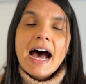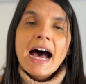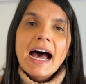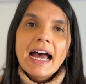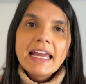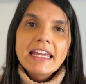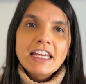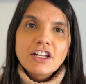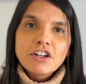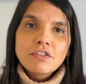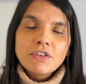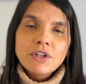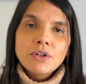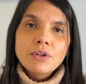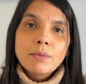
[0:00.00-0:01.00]
I
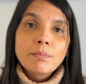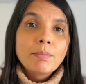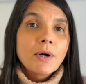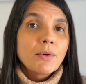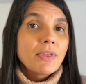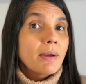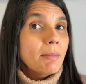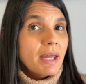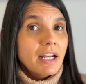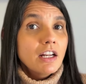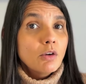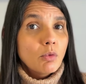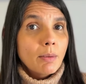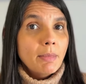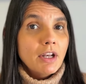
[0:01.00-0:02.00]
interviewed both a man
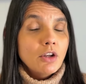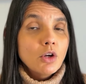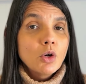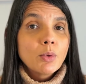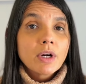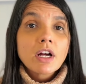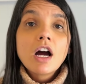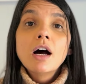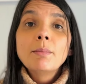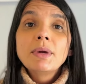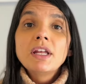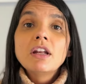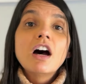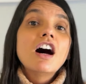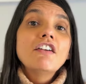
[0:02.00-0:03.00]
and a woman who were
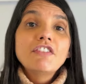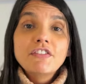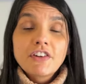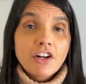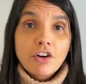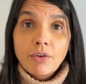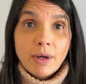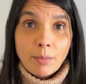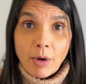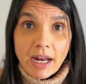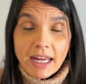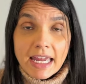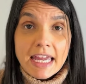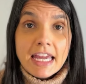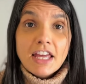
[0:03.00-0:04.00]
coming off of a career
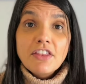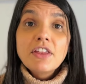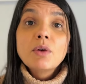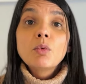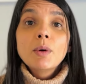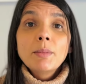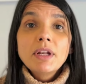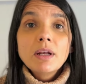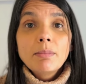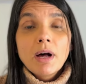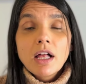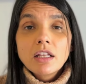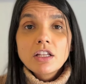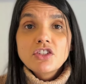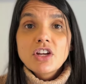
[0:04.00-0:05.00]
break. The woman
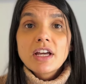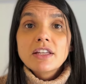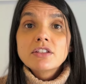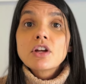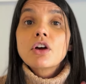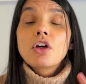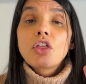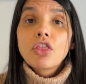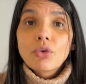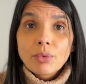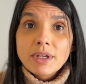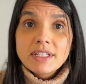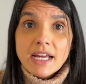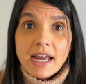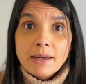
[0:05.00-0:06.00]
apologized
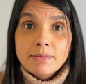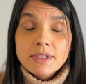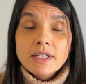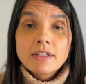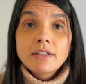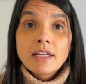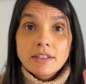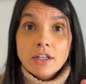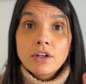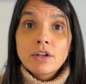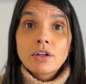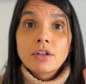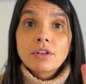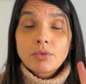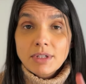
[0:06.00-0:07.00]
3 times. Yes,
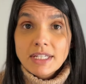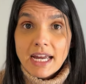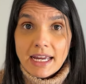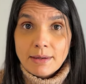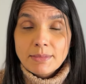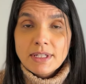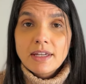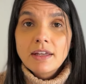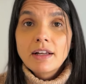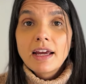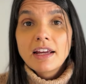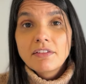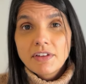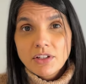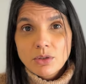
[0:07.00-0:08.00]
3 times. And
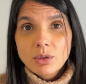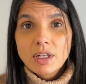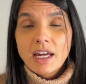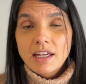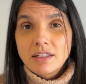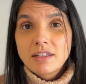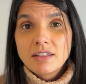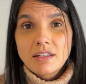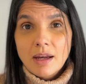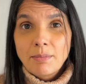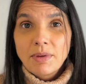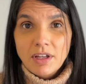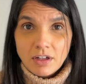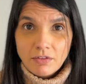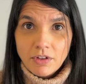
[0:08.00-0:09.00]
I eventually had to stop
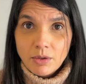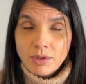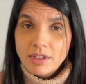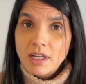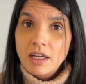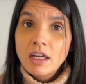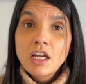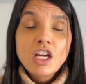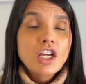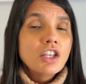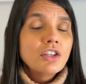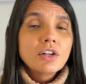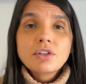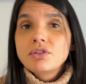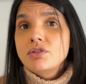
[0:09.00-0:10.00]
the interview and say,
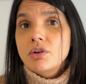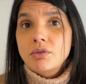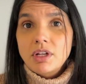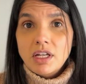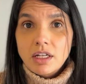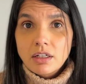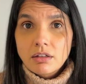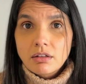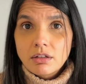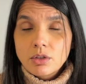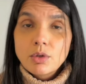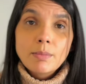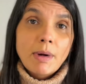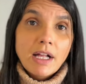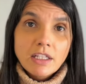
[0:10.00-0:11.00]
there is no need
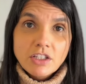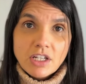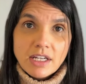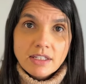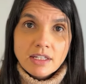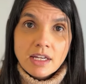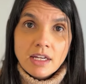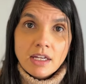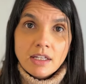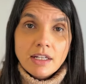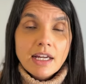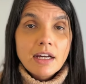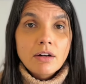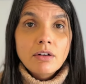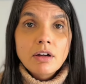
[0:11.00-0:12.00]
to apologize.
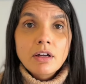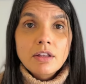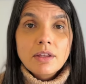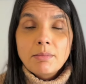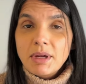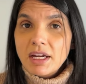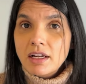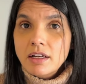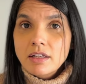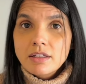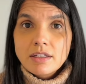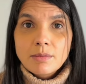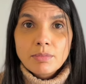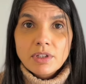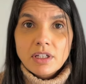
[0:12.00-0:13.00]
Now, the man
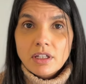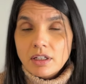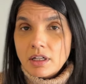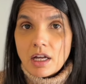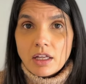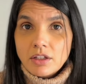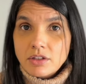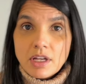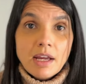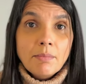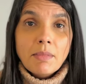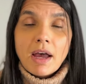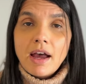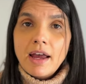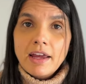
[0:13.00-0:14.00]
simply acknowledged, yeah,
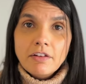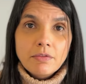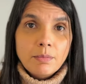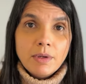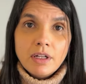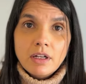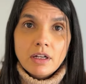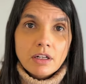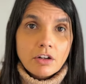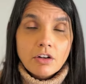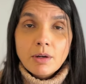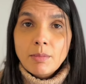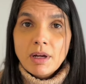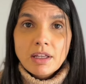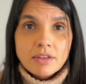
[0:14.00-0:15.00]
I've been on a
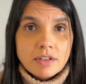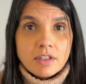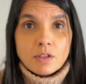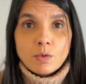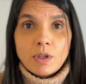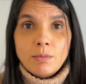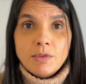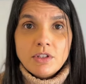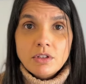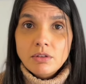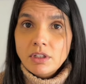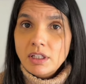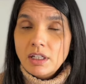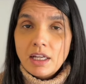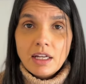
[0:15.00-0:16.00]
career break. This is what I've been
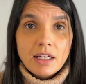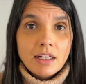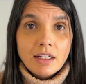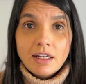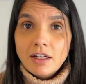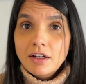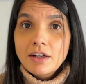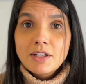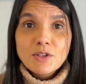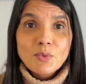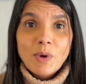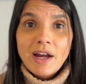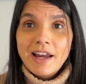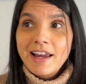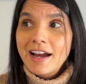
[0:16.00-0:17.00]
doing. And here is
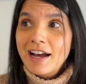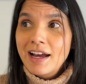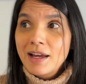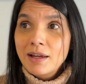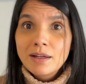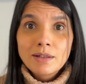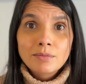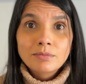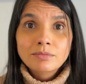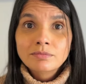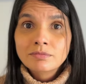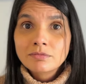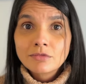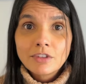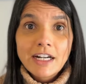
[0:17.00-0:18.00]
why I am
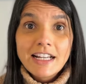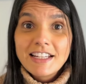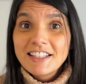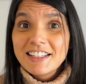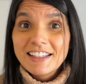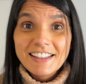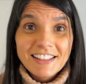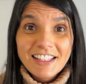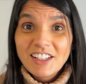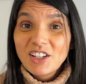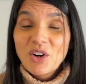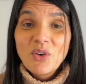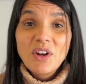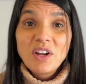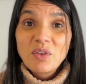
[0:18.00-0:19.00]
ready to get
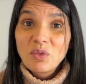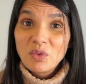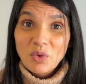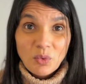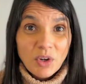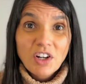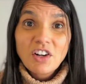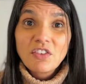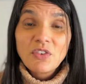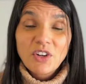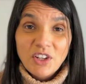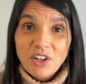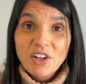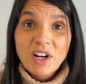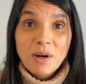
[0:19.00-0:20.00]
going and to work for
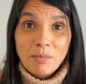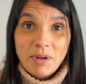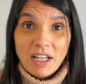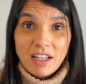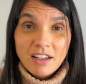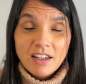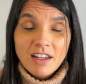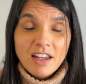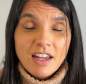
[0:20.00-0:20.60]
your company.